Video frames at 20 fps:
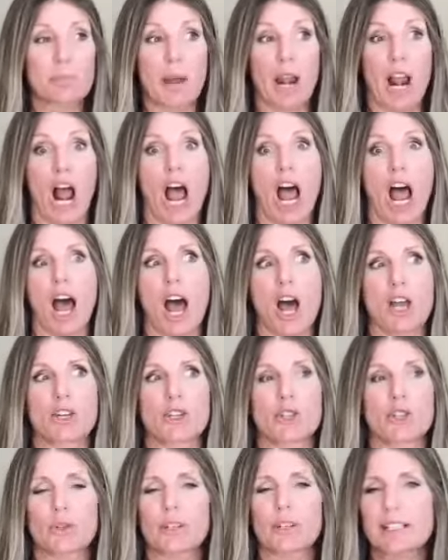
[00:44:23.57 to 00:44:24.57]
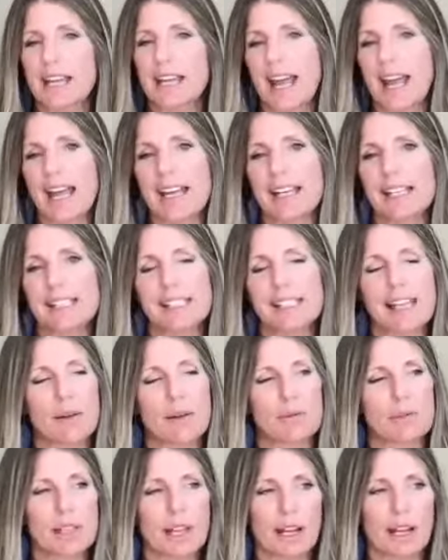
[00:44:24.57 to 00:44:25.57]
but 100 days, that
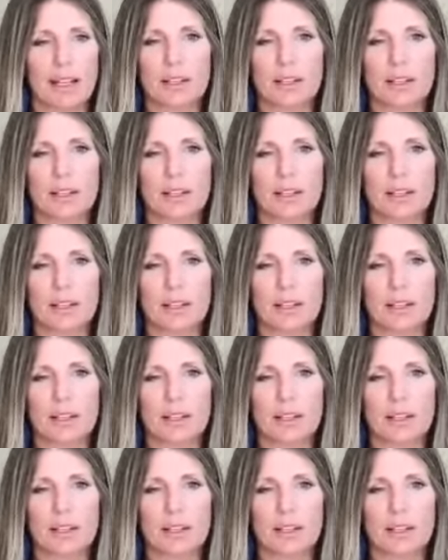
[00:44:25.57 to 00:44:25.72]
was like a